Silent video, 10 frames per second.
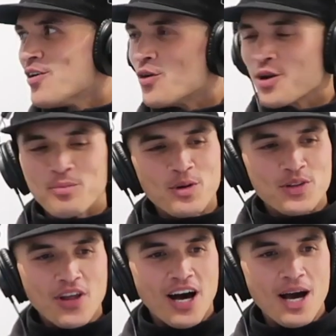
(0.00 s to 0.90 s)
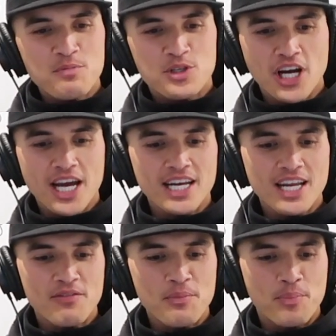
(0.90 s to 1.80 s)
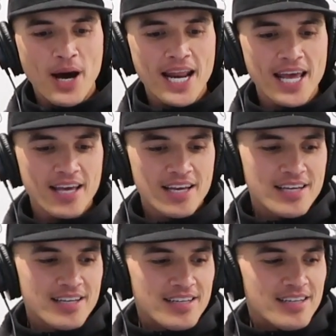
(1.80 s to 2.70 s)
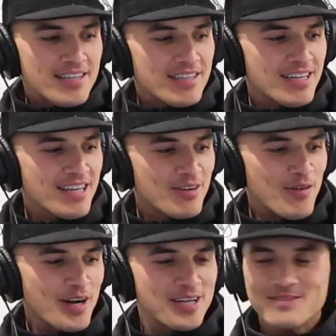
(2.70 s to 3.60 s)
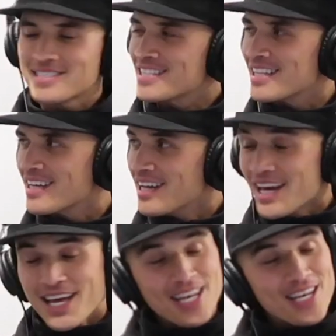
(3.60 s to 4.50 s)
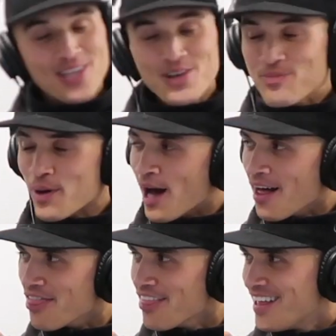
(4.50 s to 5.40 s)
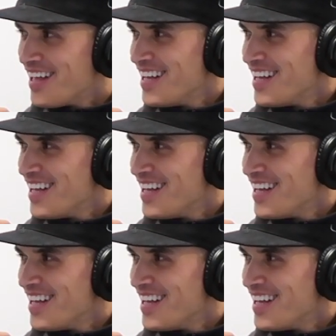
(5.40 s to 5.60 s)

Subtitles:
All aboard the hype train, everybody. Welcome to the new path.